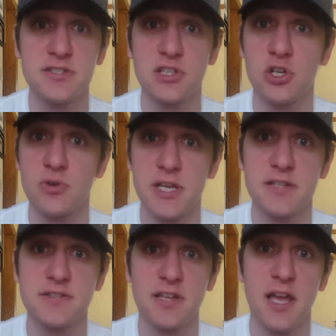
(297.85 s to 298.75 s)
So he
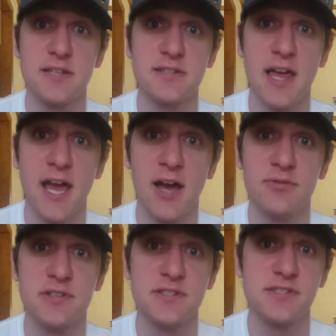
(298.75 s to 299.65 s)
decides to have
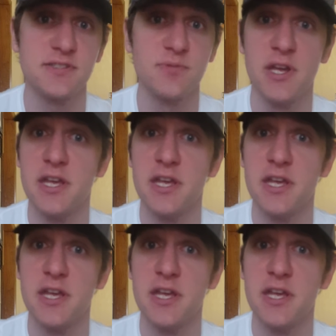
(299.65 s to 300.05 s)
this